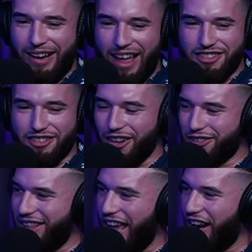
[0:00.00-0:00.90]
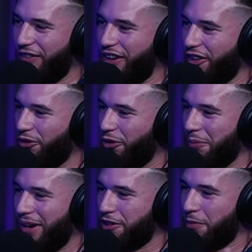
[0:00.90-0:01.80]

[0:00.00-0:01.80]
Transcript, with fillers: let's talk to the elephant in the room.